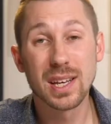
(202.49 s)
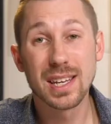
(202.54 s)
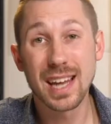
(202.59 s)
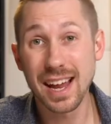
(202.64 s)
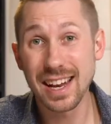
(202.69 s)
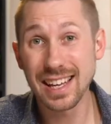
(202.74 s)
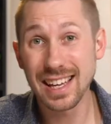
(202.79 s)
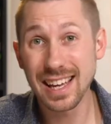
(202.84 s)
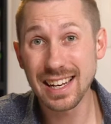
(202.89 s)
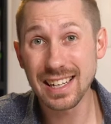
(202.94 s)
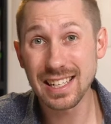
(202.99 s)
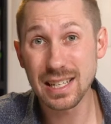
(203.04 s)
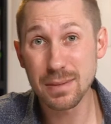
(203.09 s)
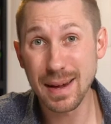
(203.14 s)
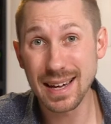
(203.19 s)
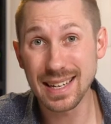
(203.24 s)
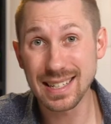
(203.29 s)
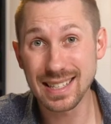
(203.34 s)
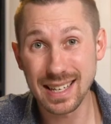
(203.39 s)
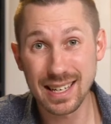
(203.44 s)
Now to get it to
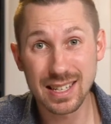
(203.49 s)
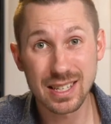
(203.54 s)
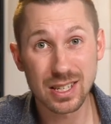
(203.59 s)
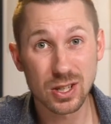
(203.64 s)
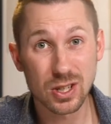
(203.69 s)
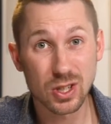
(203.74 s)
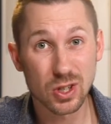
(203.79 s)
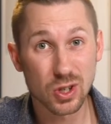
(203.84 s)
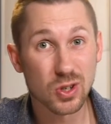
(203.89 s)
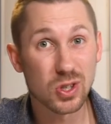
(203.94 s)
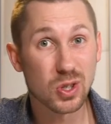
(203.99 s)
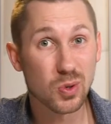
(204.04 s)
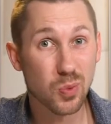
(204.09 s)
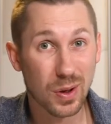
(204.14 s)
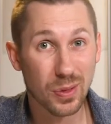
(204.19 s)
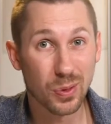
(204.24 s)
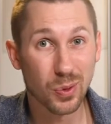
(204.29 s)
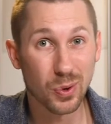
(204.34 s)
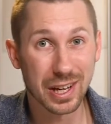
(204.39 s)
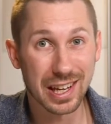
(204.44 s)
make sense to your students
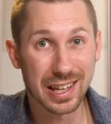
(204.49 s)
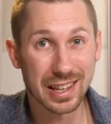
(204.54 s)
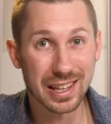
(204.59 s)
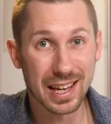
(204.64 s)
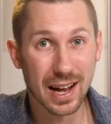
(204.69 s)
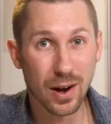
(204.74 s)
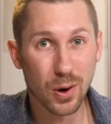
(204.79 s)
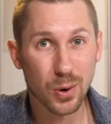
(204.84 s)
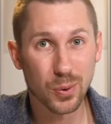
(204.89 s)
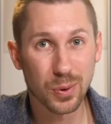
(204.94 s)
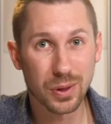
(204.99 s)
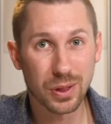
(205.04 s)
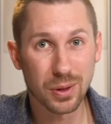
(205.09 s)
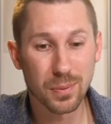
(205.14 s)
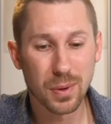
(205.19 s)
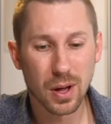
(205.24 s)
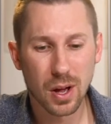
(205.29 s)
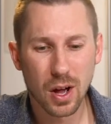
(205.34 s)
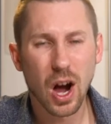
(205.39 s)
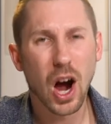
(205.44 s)
when looking at the
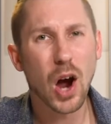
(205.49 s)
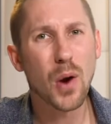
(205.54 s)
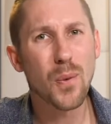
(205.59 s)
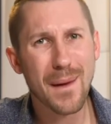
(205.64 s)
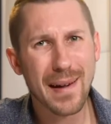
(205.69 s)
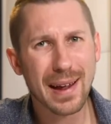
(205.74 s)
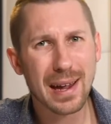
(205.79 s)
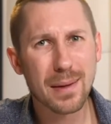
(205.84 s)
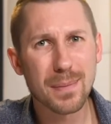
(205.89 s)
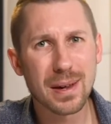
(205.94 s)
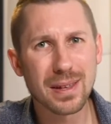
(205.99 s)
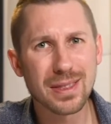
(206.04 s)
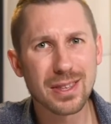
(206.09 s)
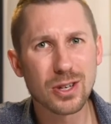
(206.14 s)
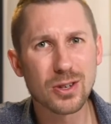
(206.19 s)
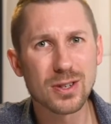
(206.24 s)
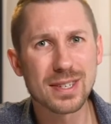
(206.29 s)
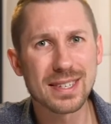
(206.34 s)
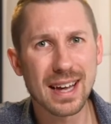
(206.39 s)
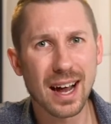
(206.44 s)
algorithm, I recommend
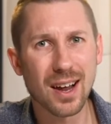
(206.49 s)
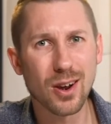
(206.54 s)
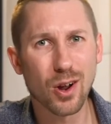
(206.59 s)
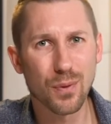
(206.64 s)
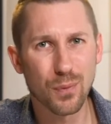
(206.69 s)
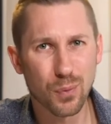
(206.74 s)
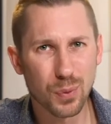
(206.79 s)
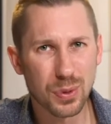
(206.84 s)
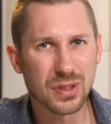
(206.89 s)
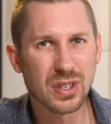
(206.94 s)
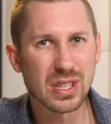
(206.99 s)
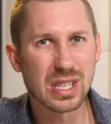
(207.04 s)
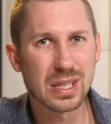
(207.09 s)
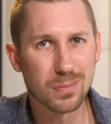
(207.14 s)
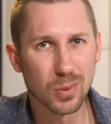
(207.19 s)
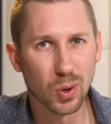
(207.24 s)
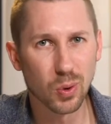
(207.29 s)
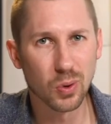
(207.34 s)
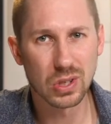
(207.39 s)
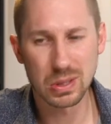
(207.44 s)
that you start off with the
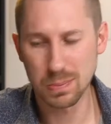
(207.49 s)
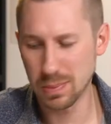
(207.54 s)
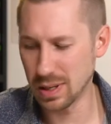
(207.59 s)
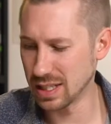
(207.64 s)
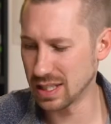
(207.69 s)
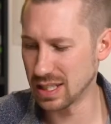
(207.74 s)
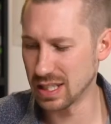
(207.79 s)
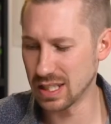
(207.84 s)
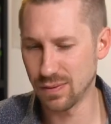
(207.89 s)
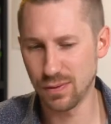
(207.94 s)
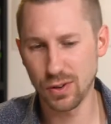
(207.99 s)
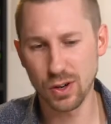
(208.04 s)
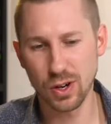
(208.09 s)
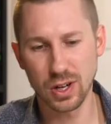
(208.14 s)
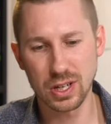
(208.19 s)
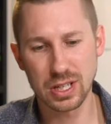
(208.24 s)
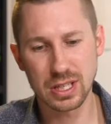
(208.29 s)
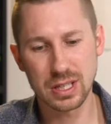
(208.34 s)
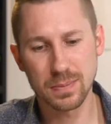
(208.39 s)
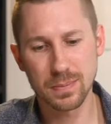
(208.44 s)
smallest pieces
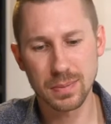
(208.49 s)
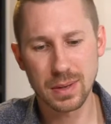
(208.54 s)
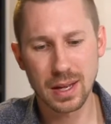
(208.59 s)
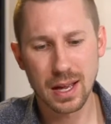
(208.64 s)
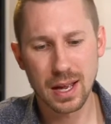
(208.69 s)
first.